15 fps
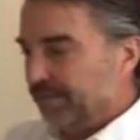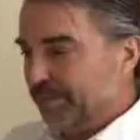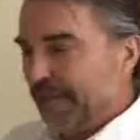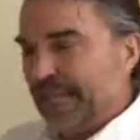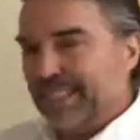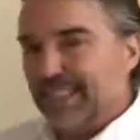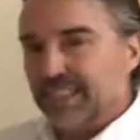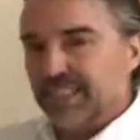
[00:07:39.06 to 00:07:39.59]

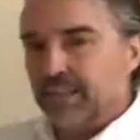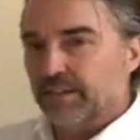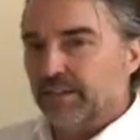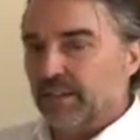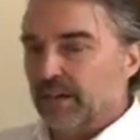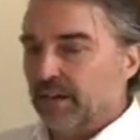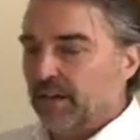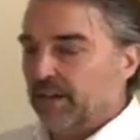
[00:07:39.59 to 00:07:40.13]
basis
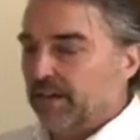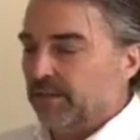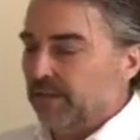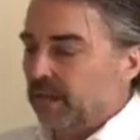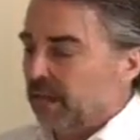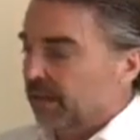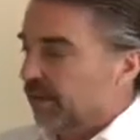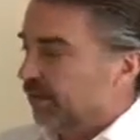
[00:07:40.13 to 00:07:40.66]
of of
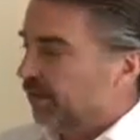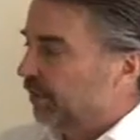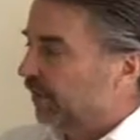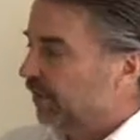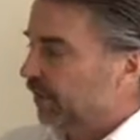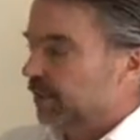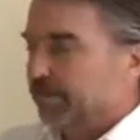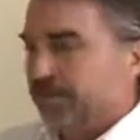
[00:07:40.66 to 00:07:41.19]
of,
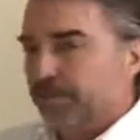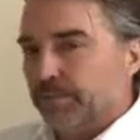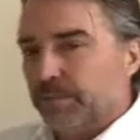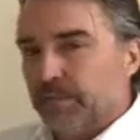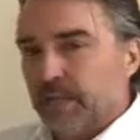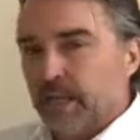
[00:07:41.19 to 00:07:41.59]
um,